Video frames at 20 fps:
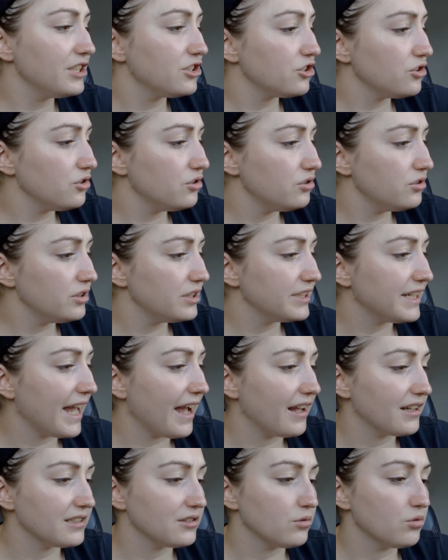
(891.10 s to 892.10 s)
sure,
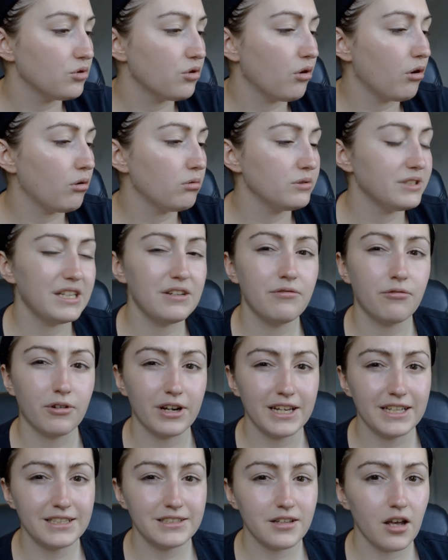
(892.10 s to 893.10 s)
yeah, it's all cruelty
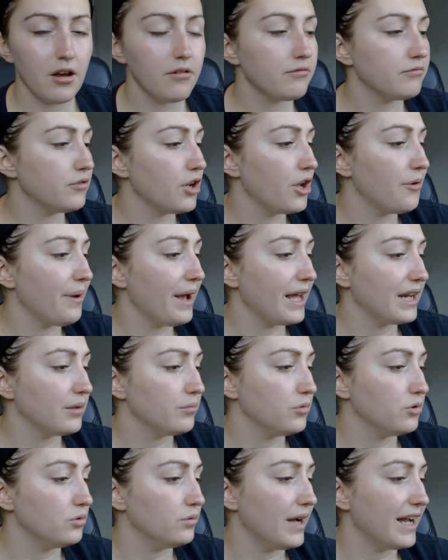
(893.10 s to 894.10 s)
free stuff, no
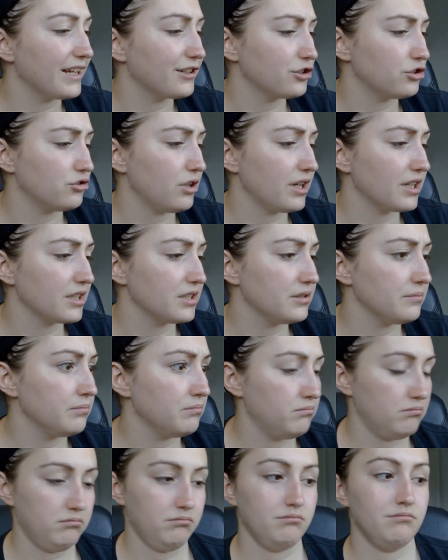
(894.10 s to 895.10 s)
animal extracts.
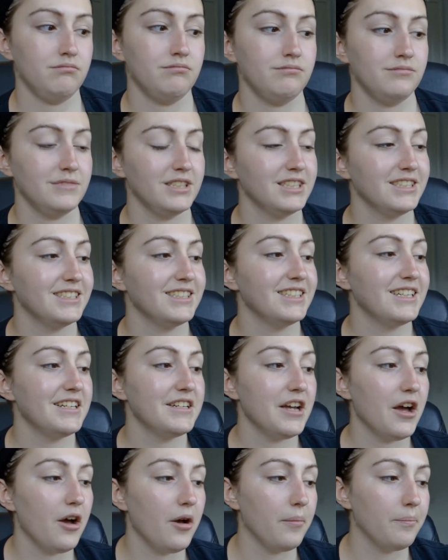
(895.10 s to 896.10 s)

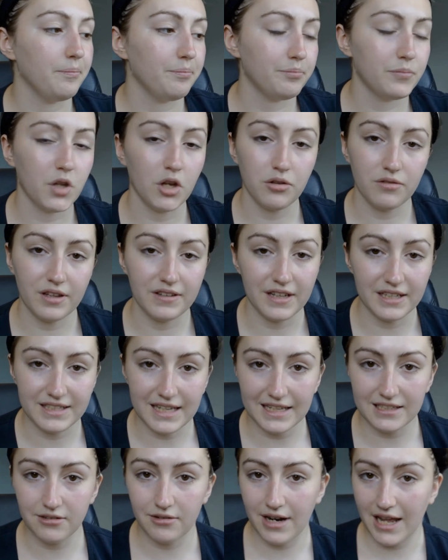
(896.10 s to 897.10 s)
Don't think they
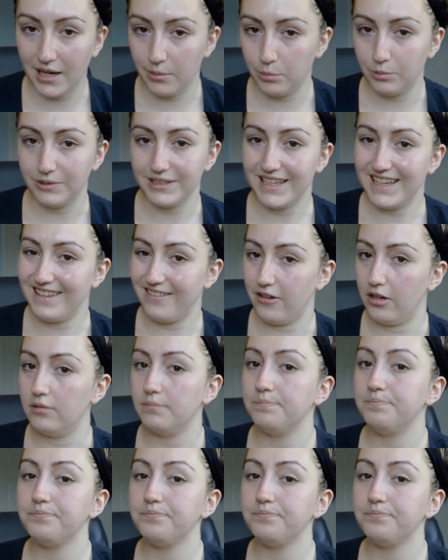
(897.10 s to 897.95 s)
test on animals either.